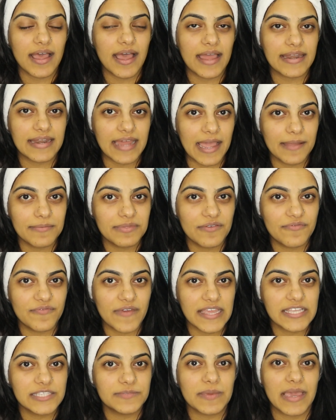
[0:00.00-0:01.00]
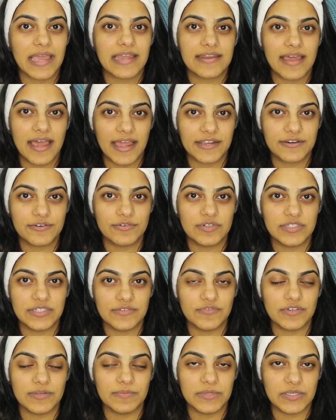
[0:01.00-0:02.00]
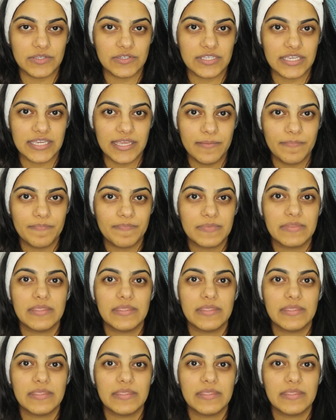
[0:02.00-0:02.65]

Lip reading: and I'm the face behind High Cruelty Free Beauty.